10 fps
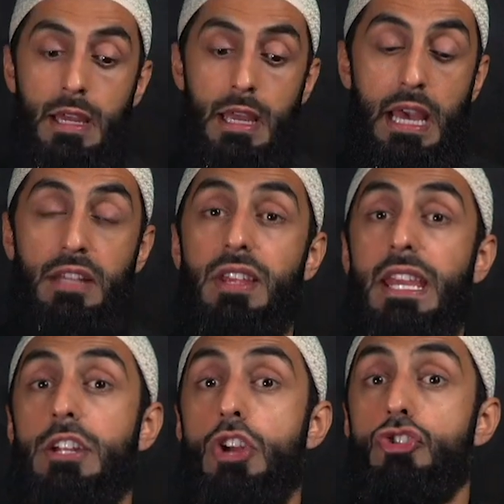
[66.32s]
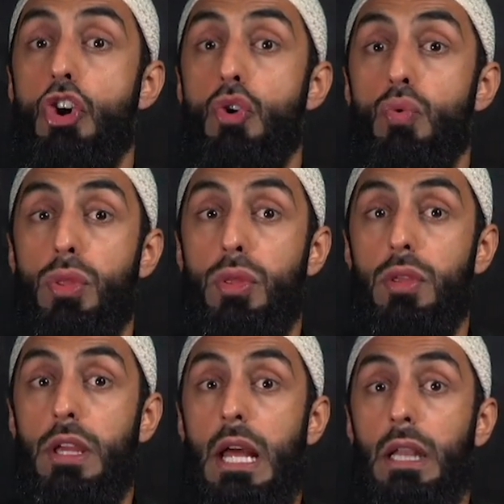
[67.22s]
had taken an oath
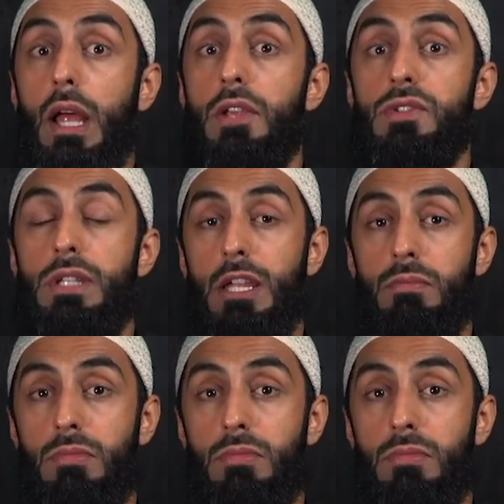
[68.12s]
in Allah's name